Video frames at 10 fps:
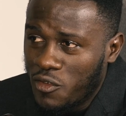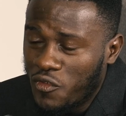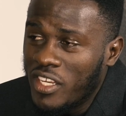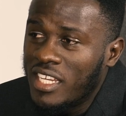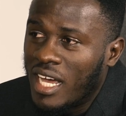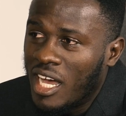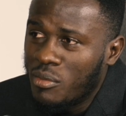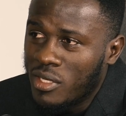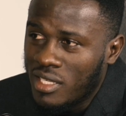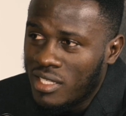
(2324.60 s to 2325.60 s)
even in the
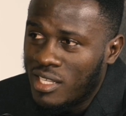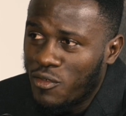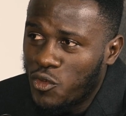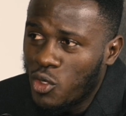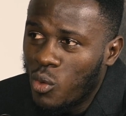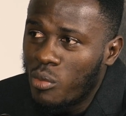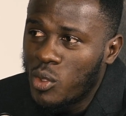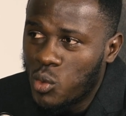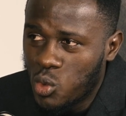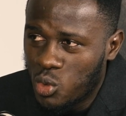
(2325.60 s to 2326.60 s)
army, there are fewer women
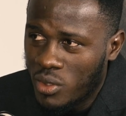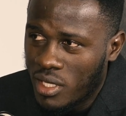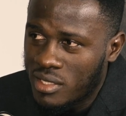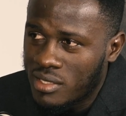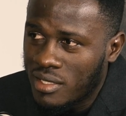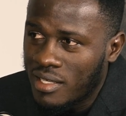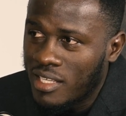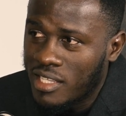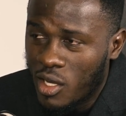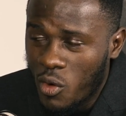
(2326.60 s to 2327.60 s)
who do that.
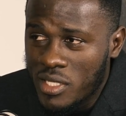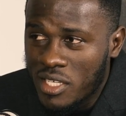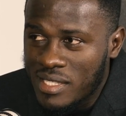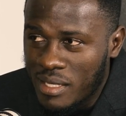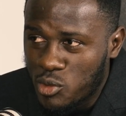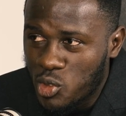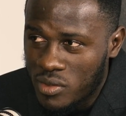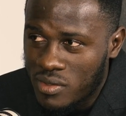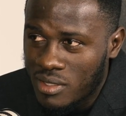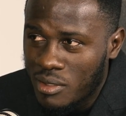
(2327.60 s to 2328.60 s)
There are always
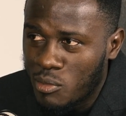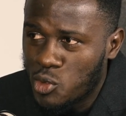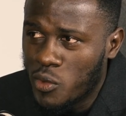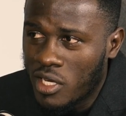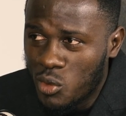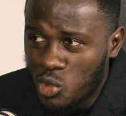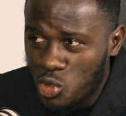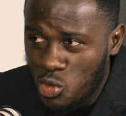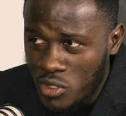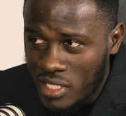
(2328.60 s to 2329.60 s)
exceptions. So we cannot
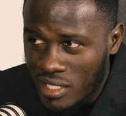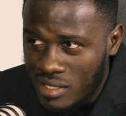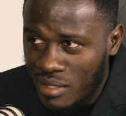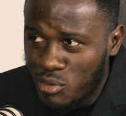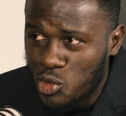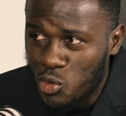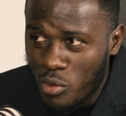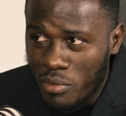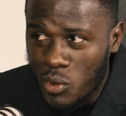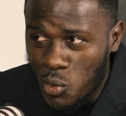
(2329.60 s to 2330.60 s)
use the exception of
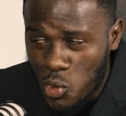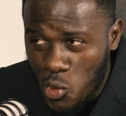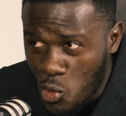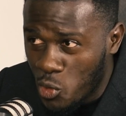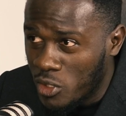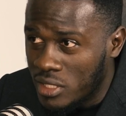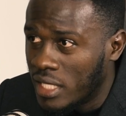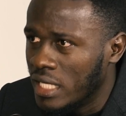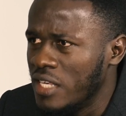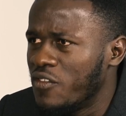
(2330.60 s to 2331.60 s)
women who would,
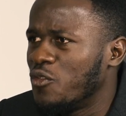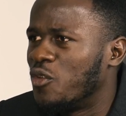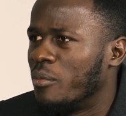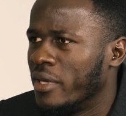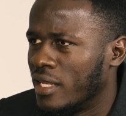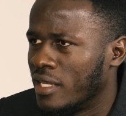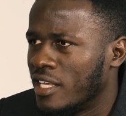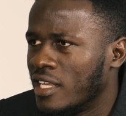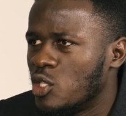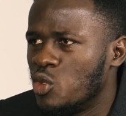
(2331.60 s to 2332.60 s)
even for men,
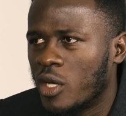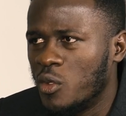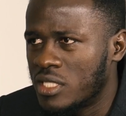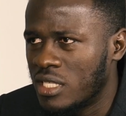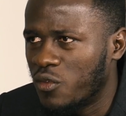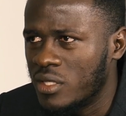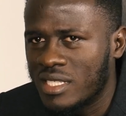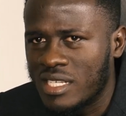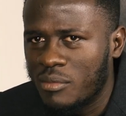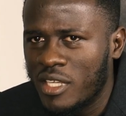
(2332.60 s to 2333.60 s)
you cannot say, for
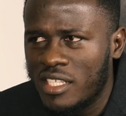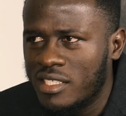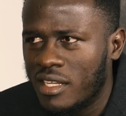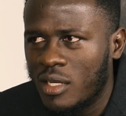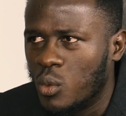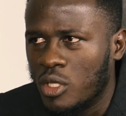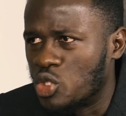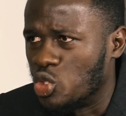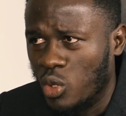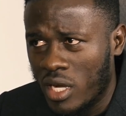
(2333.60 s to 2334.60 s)
instance, that men are generally
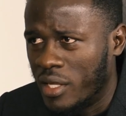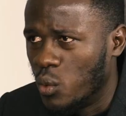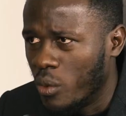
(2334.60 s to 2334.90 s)
stronger than